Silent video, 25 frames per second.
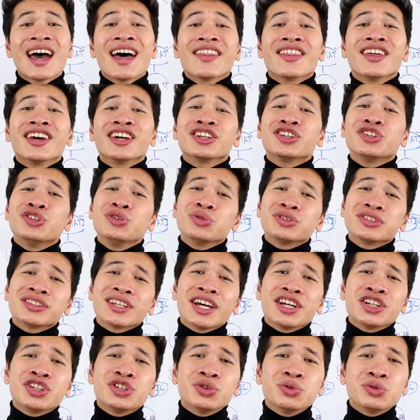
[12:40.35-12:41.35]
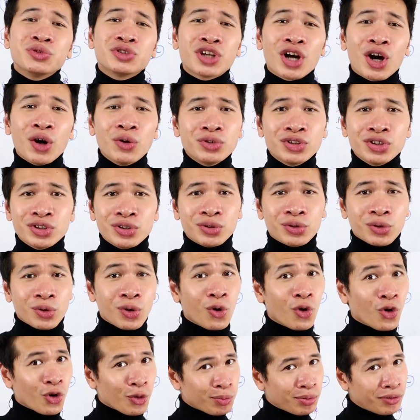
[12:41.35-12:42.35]
that you said you'd go to,
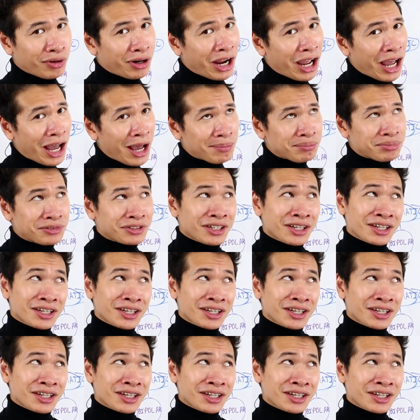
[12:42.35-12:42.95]
or perhaps